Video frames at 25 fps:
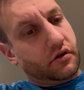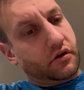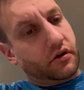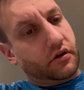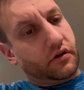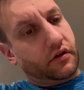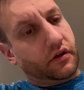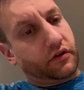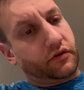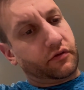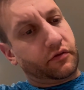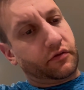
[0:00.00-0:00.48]

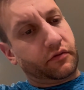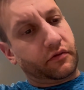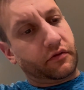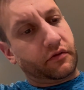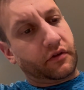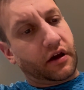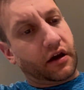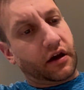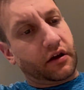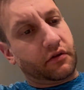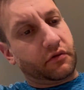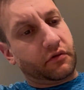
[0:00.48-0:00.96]
That's
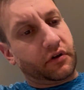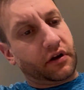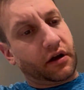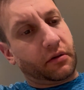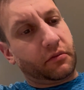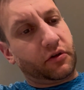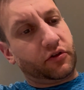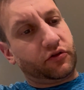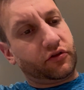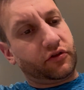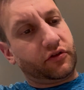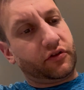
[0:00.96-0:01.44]
kind of what
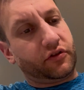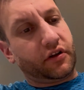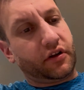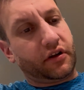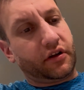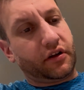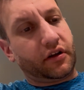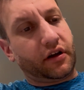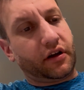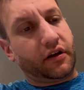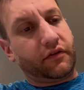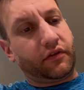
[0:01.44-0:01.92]
I'm interested
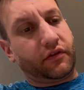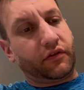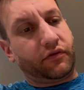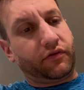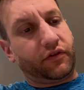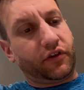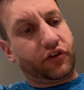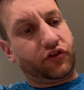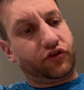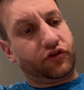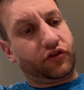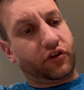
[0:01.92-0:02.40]
in. I have a
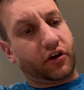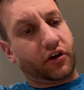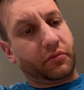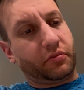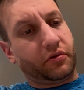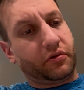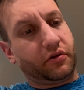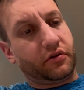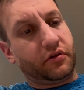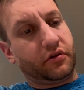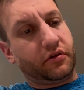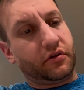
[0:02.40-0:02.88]
fish shop,
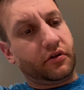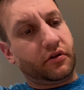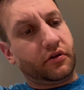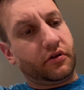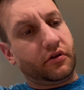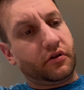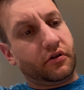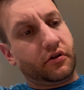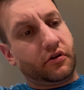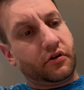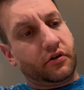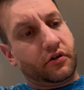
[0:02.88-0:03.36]

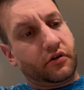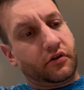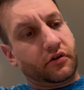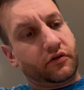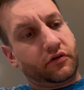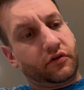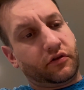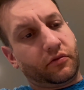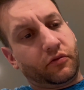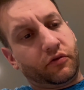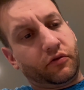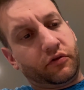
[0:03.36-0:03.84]

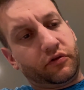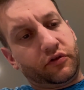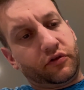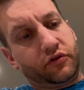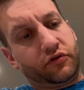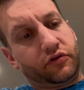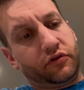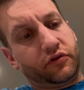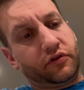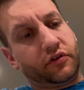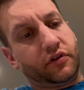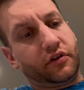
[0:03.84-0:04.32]
so I'm always
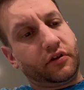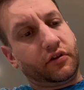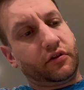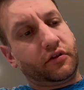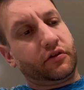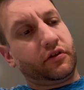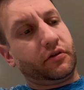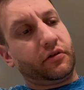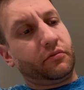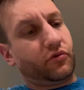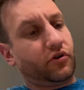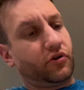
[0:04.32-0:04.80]
interested in
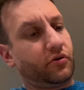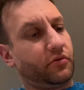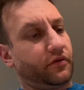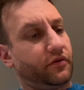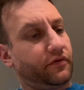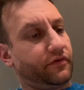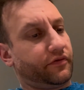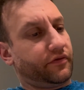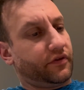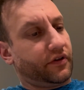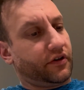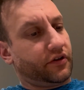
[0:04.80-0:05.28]
learning more
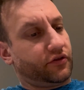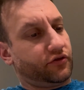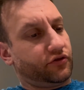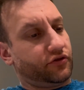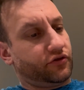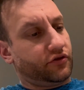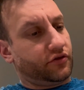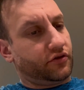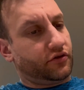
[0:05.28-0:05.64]
about fish.